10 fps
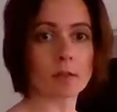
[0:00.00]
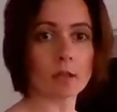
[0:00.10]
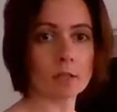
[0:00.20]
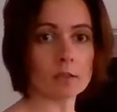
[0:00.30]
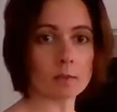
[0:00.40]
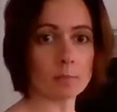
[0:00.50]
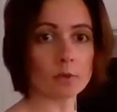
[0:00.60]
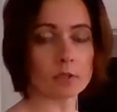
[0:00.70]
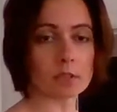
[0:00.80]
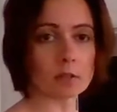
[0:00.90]
and then
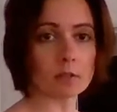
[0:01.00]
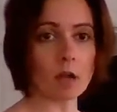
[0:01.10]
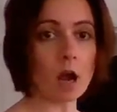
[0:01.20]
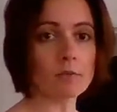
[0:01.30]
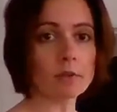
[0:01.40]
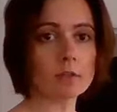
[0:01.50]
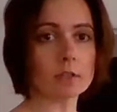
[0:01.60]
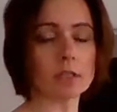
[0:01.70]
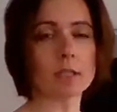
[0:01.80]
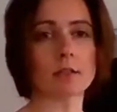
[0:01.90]
put it in the oven
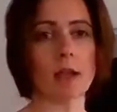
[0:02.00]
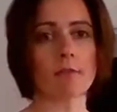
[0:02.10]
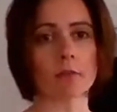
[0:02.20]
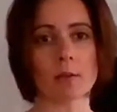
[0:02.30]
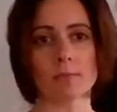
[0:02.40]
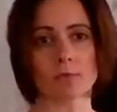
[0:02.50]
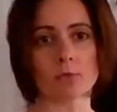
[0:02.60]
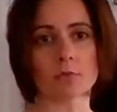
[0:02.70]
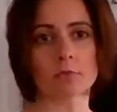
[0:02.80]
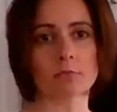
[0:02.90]
and heat the oven up
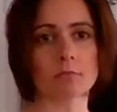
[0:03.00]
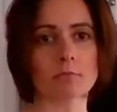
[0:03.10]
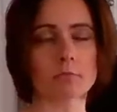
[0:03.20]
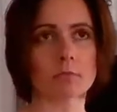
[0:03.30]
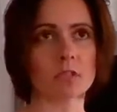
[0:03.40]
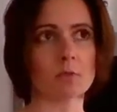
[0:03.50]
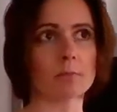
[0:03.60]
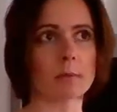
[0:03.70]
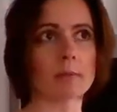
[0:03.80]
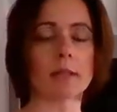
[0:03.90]
for till
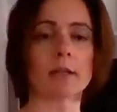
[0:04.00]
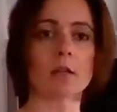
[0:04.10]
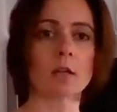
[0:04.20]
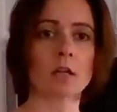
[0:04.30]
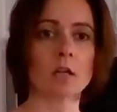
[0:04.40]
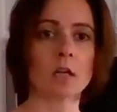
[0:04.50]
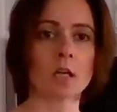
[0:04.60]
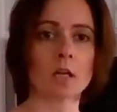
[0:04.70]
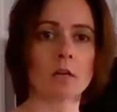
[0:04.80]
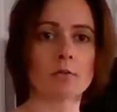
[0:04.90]
maybe like
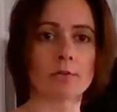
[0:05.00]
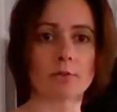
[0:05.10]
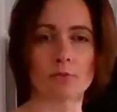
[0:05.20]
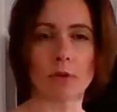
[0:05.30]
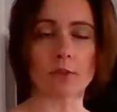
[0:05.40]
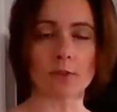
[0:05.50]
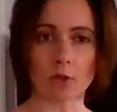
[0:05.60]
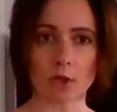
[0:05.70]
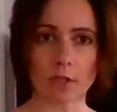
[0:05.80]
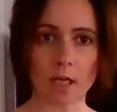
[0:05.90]

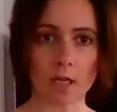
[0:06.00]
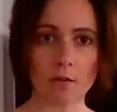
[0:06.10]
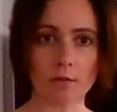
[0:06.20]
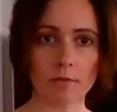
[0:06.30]
330